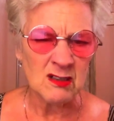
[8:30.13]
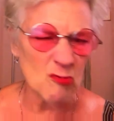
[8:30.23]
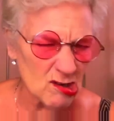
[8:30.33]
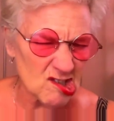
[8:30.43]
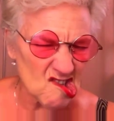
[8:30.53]

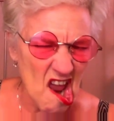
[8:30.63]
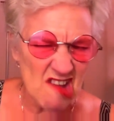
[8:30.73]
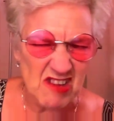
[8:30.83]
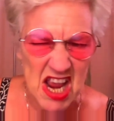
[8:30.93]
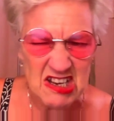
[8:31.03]
"Was
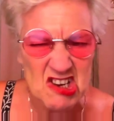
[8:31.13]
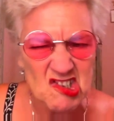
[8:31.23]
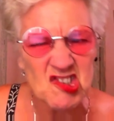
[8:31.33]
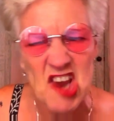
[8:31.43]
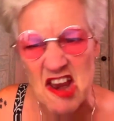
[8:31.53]
that then
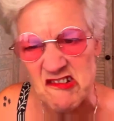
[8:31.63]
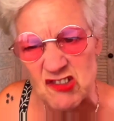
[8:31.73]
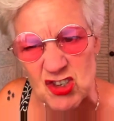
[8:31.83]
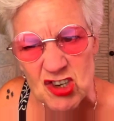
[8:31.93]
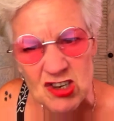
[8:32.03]
his
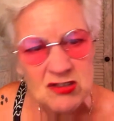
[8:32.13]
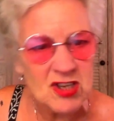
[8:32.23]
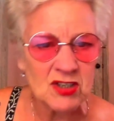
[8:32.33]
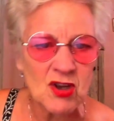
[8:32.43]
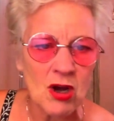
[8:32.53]
sentence?"
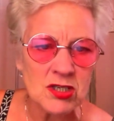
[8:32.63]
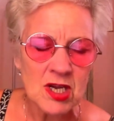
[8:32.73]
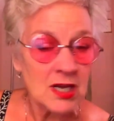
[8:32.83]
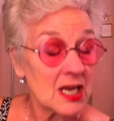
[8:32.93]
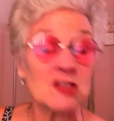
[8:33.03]
said Gaunt,
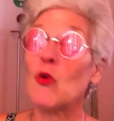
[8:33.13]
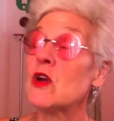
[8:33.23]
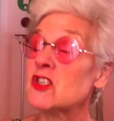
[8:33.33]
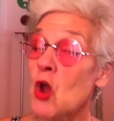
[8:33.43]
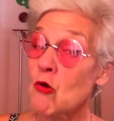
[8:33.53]
his
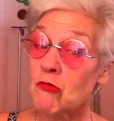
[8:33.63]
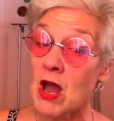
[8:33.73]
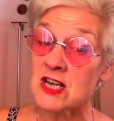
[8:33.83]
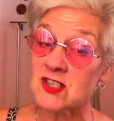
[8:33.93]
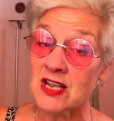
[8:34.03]
voice
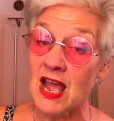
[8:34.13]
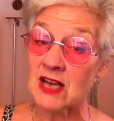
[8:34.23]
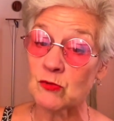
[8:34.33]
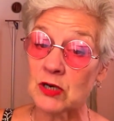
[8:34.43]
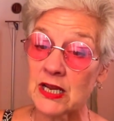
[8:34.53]
rising
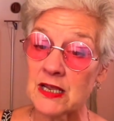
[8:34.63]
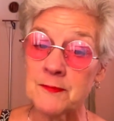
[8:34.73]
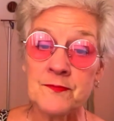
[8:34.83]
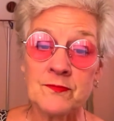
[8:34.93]
angrily.